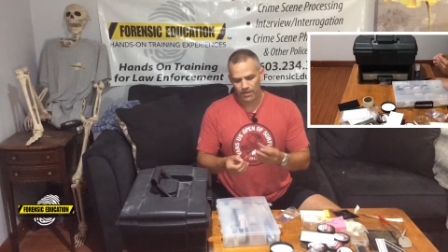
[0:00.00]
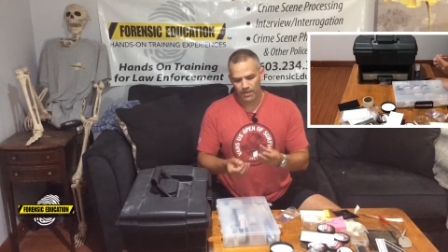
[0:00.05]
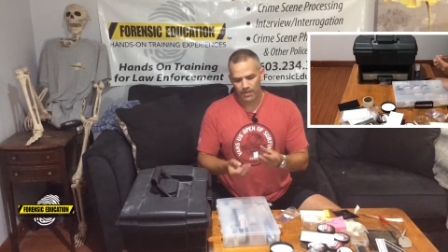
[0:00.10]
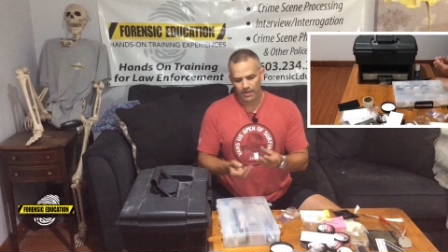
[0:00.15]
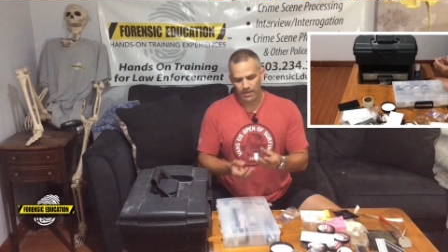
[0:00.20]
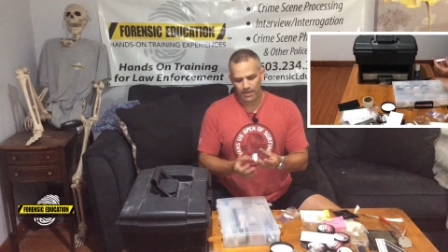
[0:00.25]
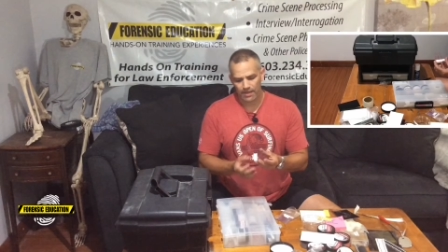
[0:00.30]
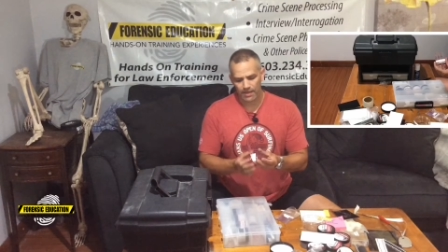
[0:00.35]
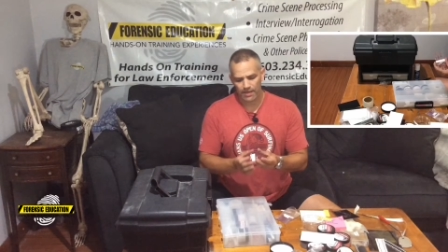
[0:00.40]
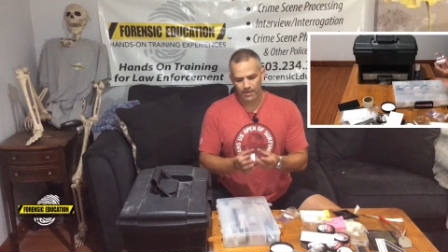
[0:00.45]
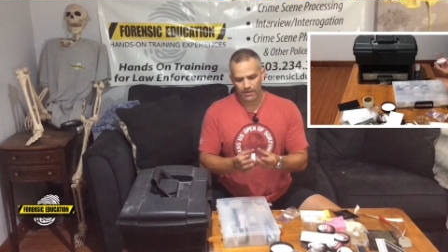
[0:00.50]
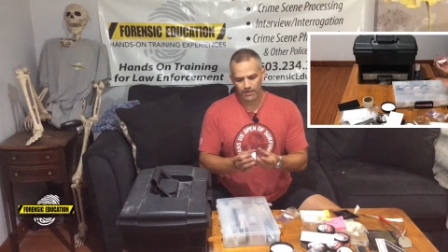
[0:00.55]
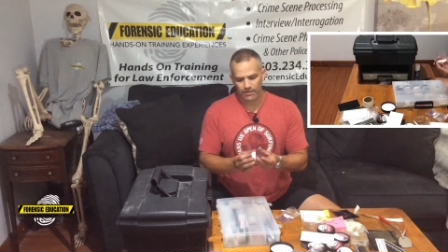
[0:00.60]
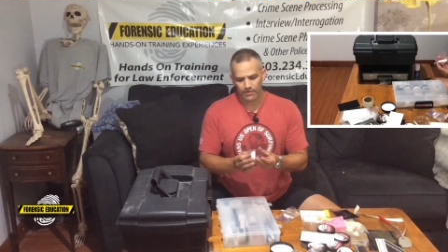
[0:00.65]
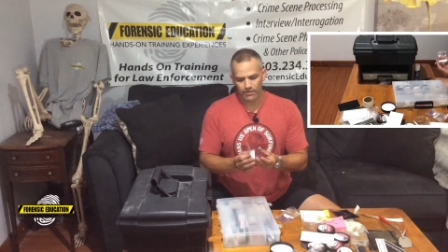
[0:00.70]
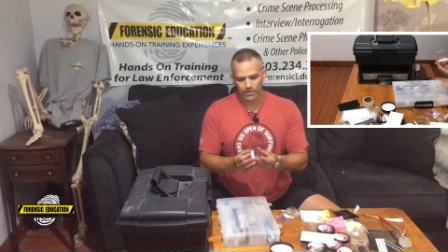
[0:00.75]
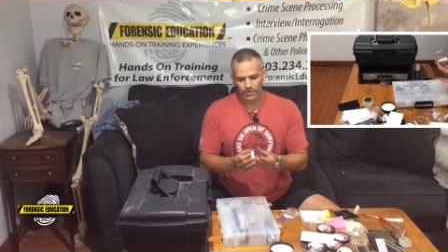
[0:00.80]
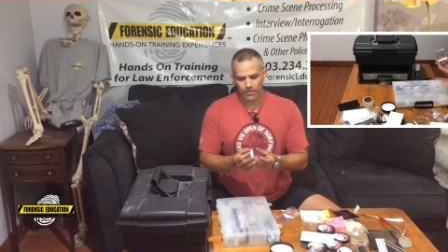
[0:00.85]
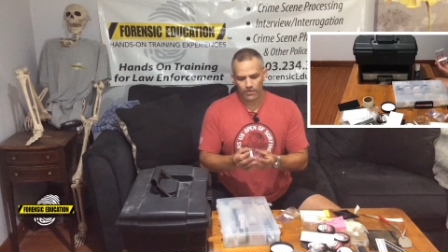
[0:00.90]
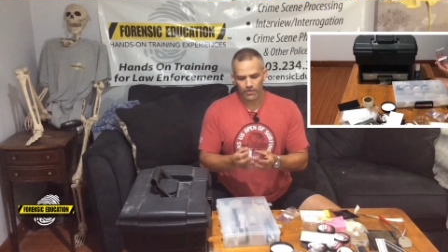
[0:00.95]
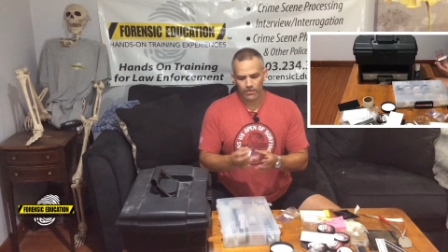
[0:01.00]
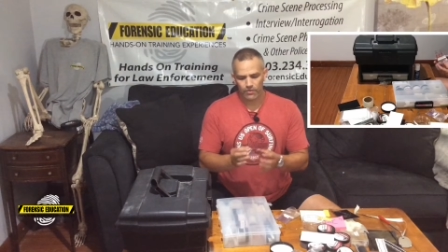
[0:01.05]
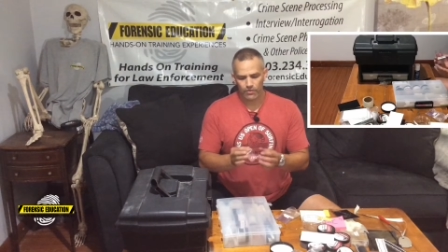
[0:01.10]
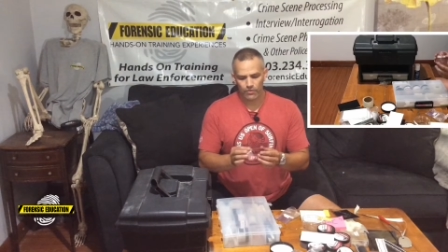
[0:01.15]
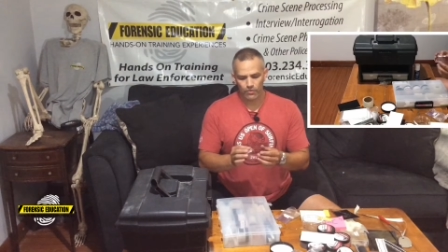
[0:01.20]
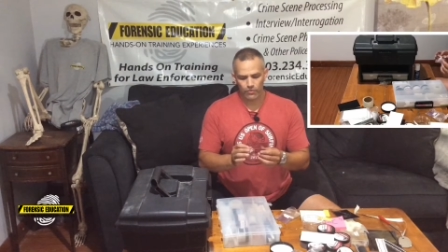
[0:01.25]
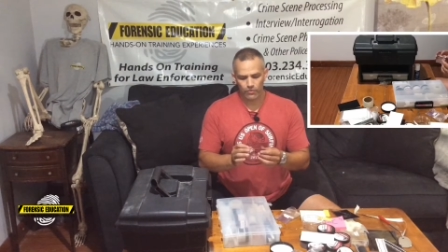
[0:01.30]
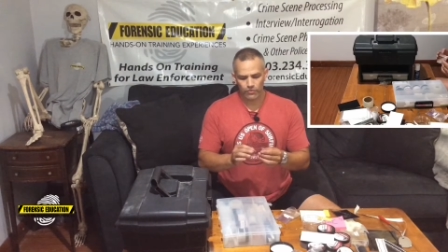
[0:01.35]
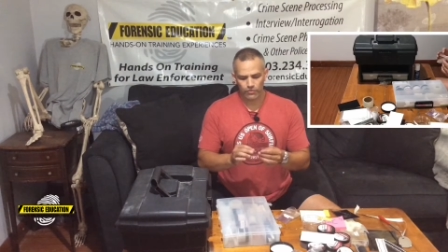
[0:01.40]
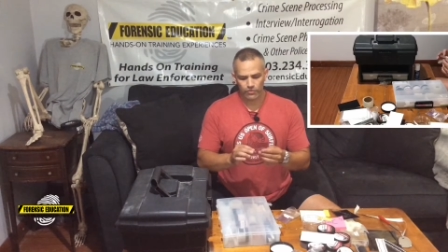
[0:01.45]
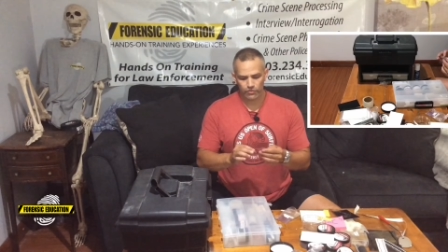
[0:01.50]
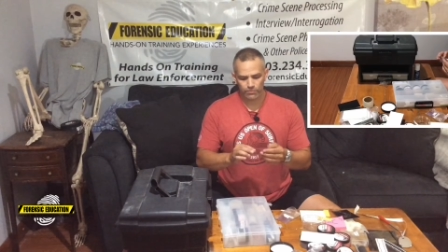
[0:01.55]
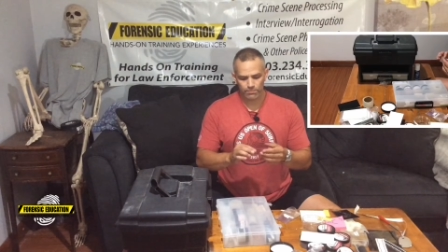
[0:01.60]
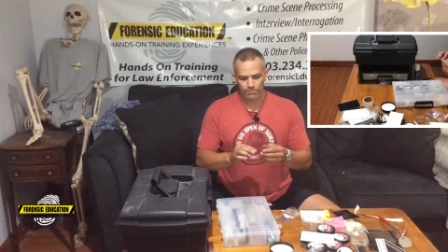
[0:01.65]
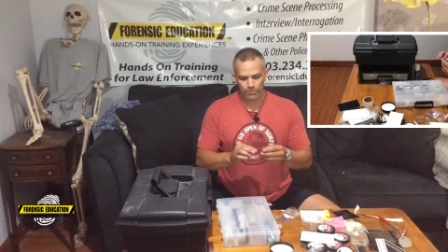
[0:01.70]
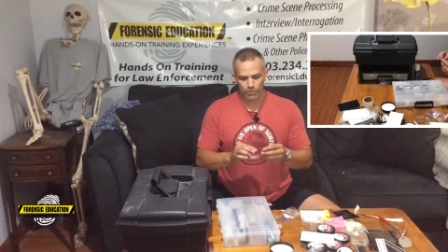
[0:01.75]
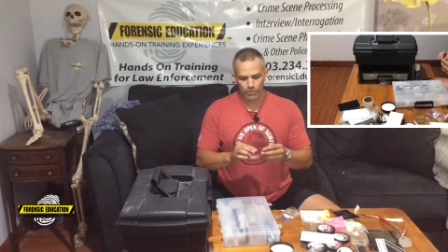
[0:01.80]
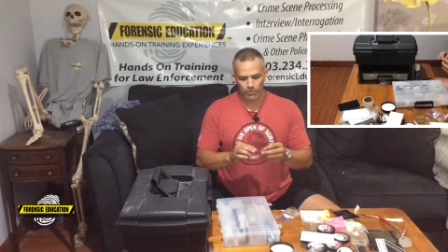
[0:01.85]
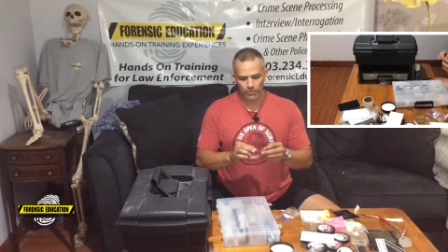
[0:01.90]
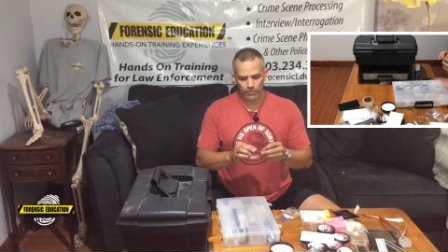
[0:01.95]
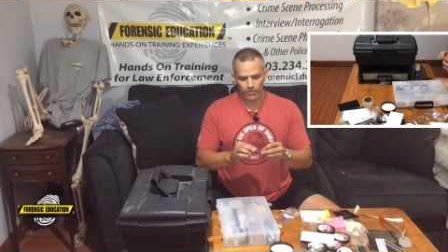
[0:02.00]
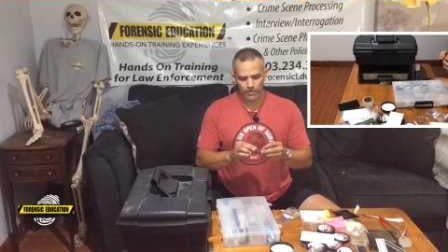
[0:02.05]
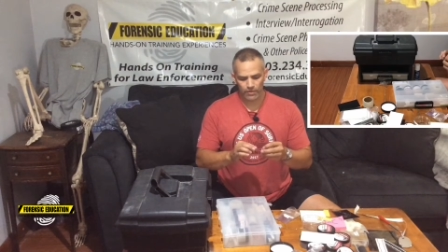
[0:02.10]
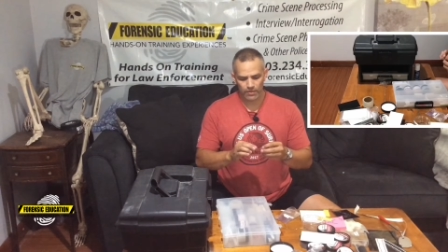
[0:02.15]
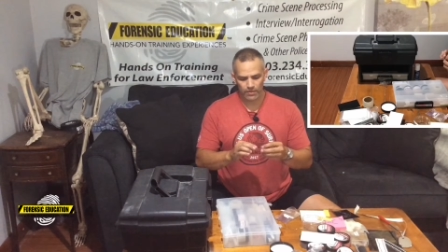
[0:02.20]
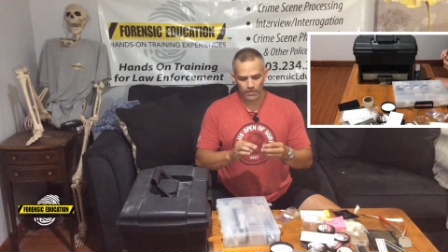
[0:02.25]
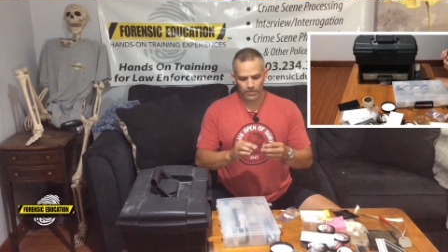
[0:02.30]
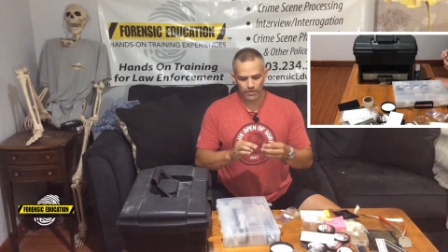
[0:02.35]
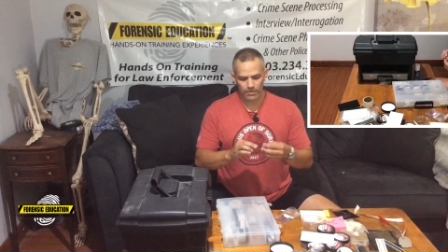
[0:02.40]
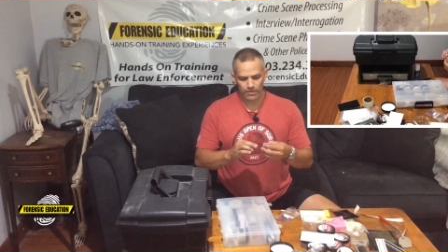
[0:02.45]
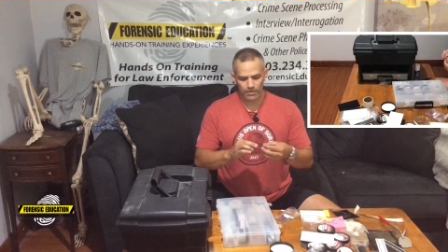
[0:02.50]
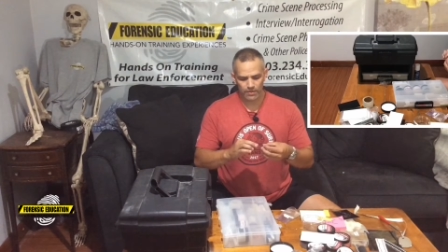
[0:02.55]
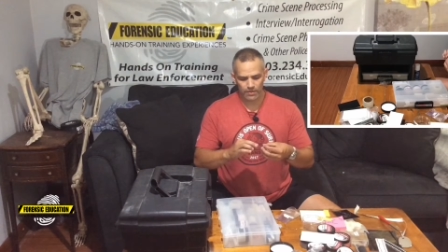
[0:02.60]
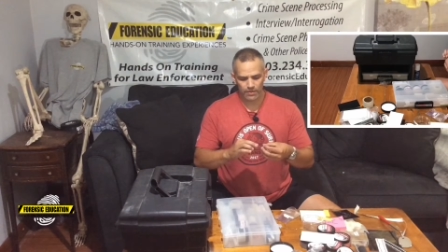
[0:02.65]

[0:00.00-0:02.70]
and you just pull the